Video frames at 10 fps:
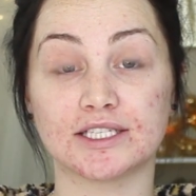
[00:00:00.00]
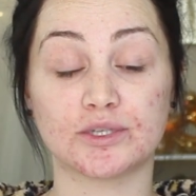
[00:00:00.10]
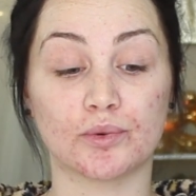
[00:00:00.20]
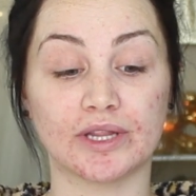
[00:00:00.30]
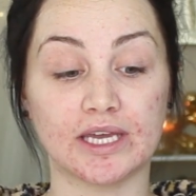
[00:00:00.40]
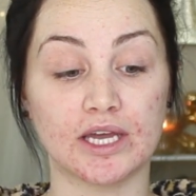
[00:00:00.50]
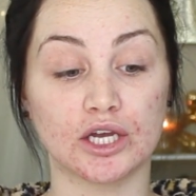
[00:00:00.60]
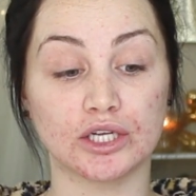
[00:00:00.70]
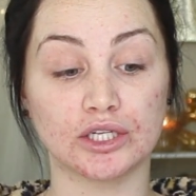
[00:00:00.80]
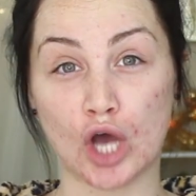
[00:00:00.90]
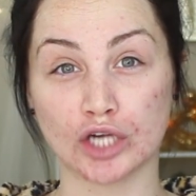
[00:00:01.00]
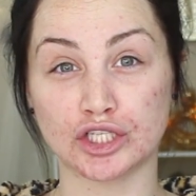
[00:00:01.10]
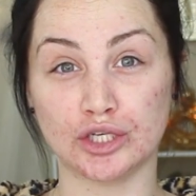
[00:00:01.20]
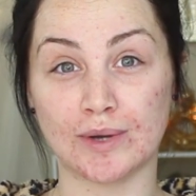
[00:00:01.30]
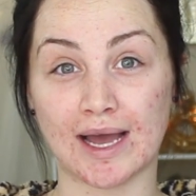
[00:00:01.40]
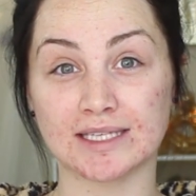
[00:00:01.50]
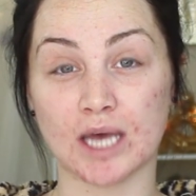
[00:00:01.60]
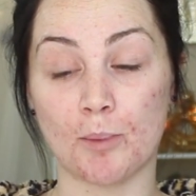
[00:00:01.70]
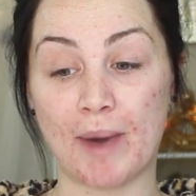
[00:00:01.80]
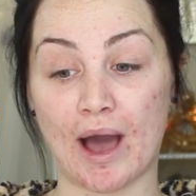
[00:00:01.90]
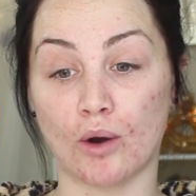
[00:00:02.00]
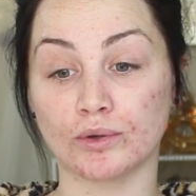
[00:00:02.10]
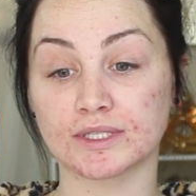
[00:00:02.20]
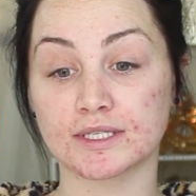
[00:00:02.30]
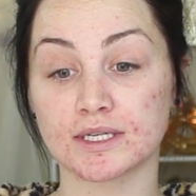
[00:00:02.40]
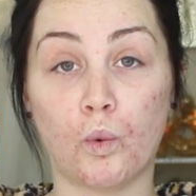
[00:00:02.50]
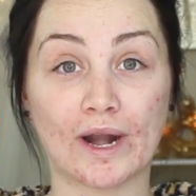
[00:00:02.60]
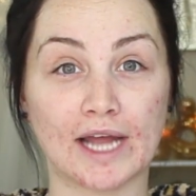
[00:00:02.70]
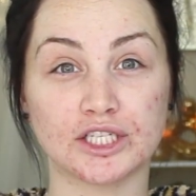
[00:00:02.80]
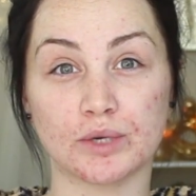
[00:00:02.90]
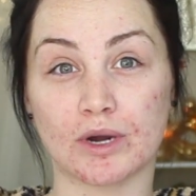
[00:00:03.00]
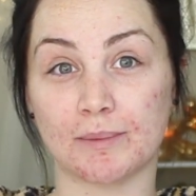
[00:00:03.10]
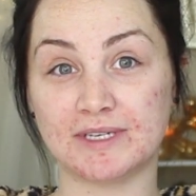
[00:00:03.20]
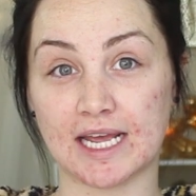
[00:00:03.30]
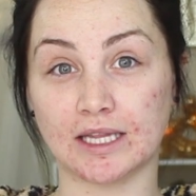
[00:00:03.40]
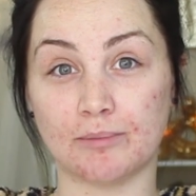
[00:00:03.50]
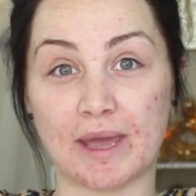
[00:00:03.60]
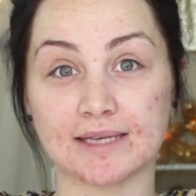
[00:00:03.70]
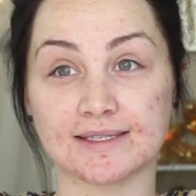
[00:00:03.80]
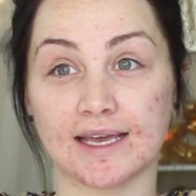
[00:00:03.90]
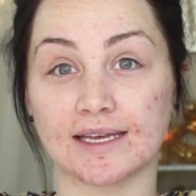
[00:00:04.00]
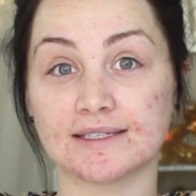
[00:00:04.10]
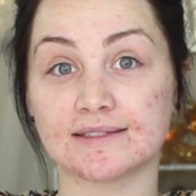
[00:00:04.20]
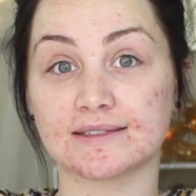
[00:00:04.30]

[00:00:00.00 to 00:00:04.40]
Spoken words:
to really talk to you guys about what I do on a daily basis